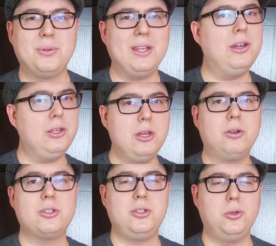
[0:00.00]
in a year
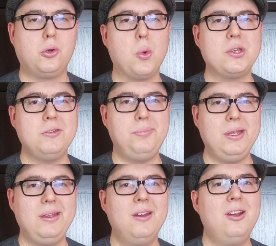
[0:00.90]
or two going to
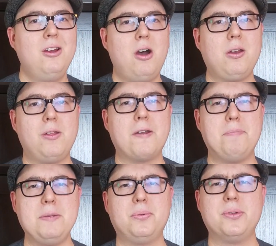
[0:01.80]
be on a lot of
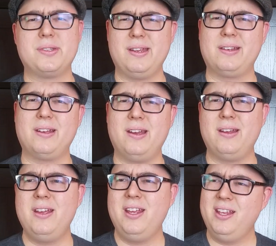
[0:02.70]
people's like
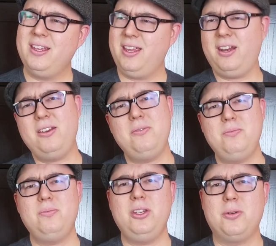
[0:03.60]

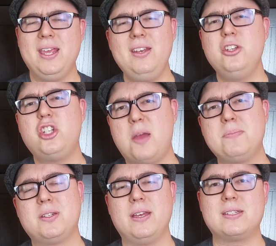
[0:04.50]
hidden
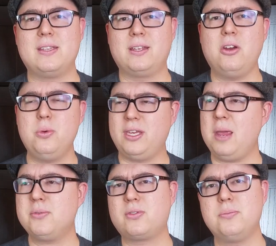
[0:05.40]
gems list, like, oh,
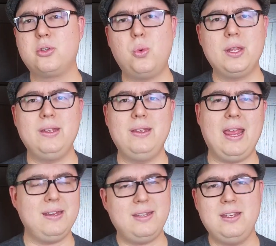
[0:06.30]
games from
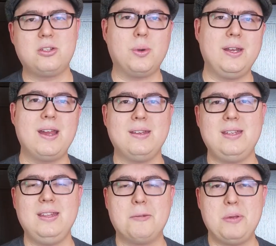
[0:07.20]
2018,
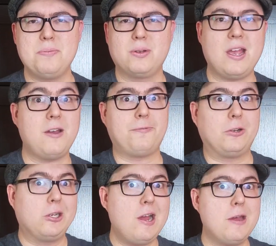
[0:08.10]
2019 that people kind of
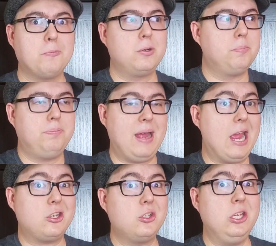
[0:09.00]
forgot were
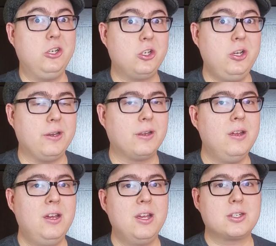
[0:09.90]
actually good.
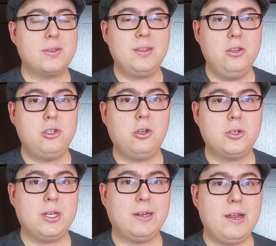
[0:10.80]
So I think that you should go
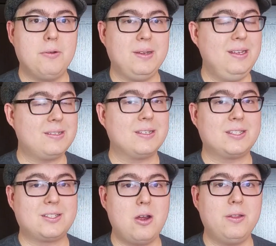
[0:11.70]
check it out. It's
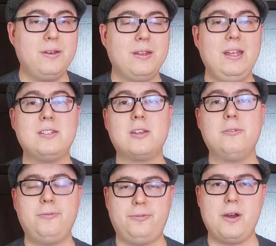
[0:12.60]
solid, it's
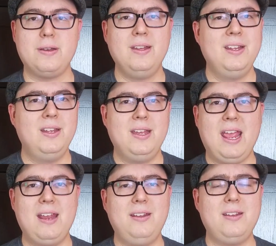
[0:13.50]
fun,
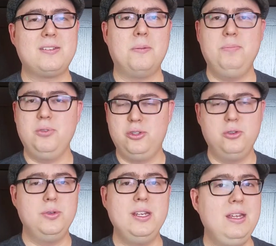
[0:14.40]
and it is
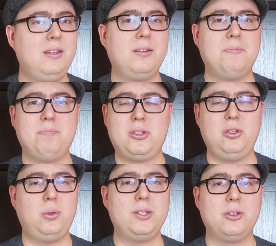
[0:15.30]
unique
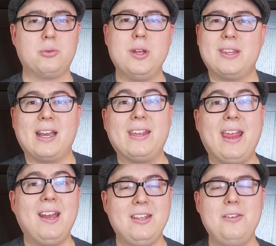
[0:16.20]
to a degree that I
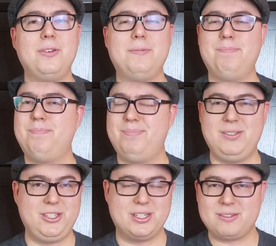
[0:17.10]
can't even
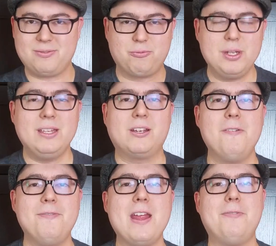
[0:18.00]
just really
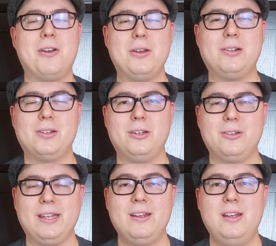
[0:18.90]
convey very
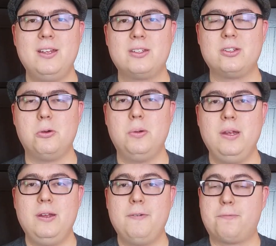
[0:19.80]
clearly. So
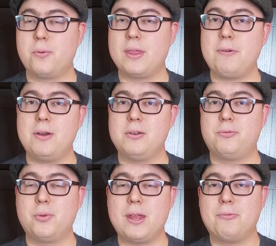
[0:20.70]
for
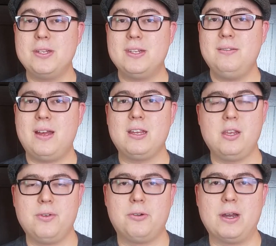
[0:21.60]
that reason, I
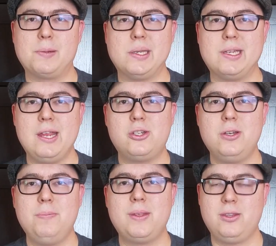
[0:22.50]
give it a
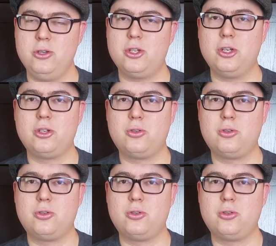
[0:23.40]
recommendation. You should